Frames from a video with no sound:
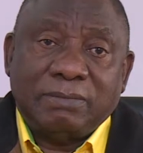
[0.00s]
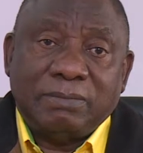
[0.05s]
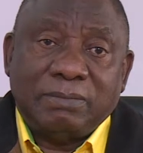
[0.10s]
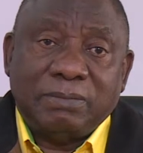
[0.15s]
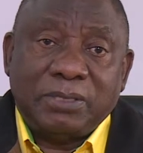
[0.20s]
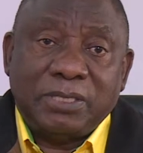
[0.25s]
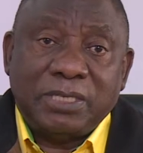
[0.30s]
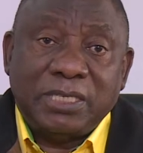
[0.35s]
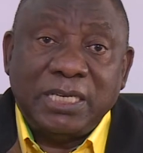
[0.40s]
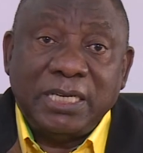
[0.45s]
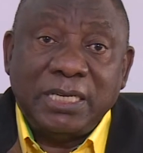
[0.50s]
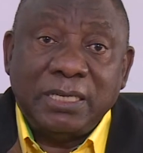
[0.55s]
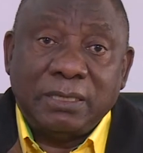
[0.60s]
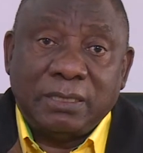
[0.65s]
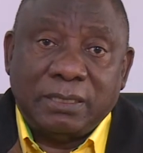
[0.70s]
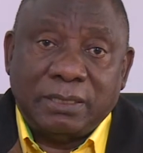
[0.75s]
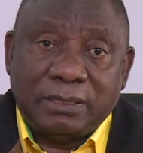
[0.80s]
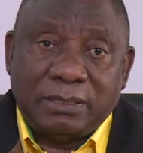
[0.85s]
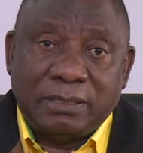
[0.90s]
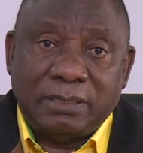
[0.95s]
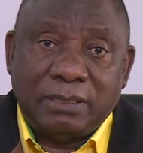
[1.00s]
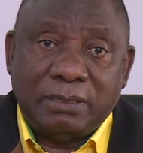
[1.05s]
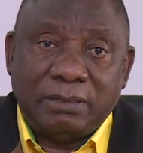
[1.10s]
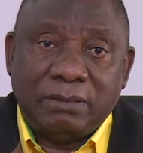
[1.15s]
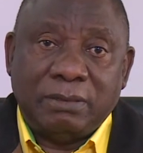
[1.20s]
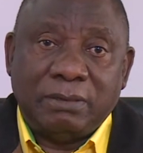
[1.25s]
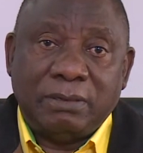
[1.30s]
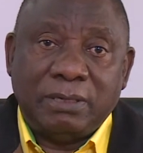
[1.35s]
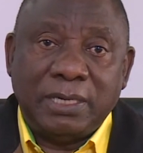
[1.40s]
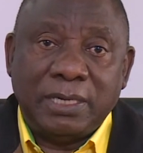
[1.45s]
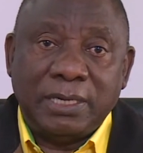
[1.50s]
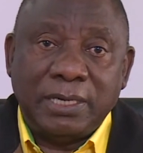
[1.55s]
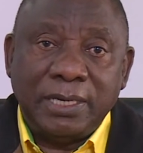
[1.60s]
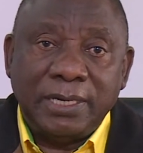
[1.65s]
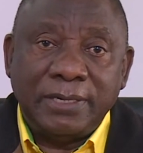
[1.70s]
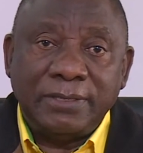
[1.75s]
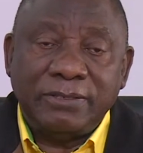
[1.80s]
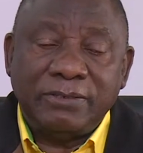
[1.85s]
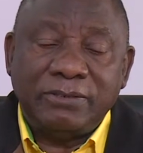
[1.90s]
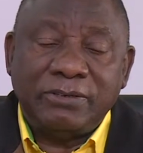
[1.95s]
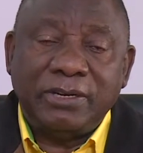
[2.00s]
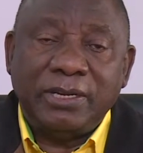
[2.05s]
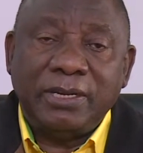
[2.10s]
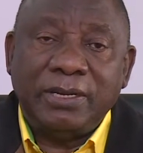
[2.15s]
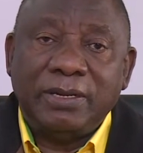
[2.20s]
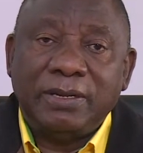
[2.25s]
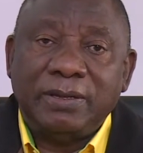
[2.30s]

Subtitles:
sealed in history,